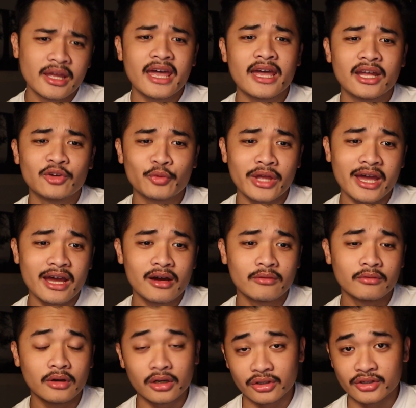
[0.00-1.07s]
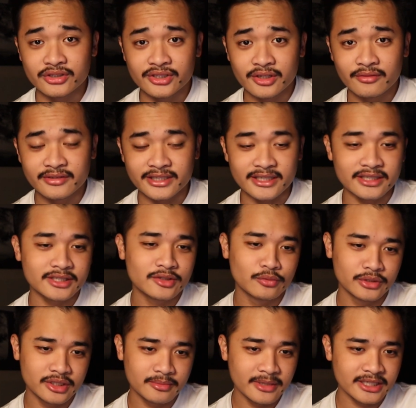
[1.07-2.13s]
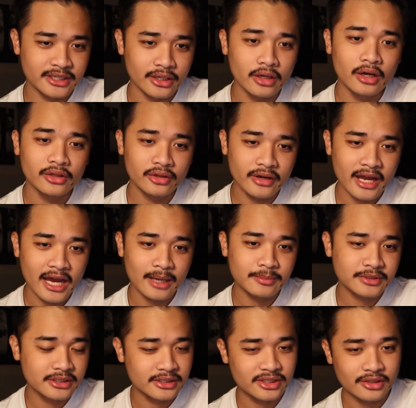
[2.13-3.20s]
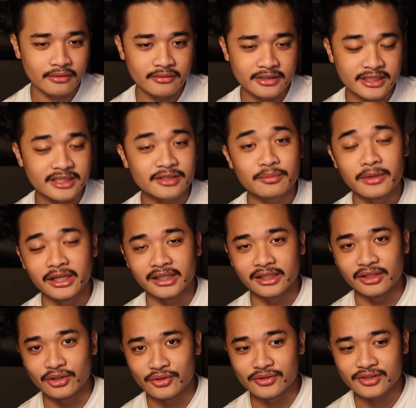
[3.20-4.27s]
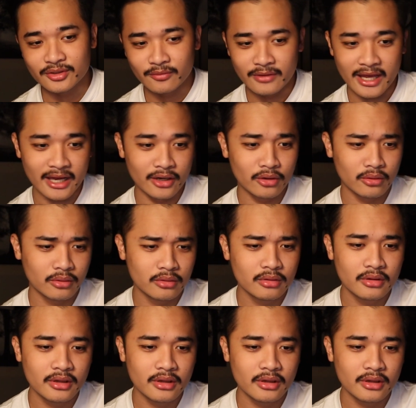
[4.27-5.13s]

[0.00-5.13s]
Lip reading: and we have other services, which is basically other apps and services making use of Nano.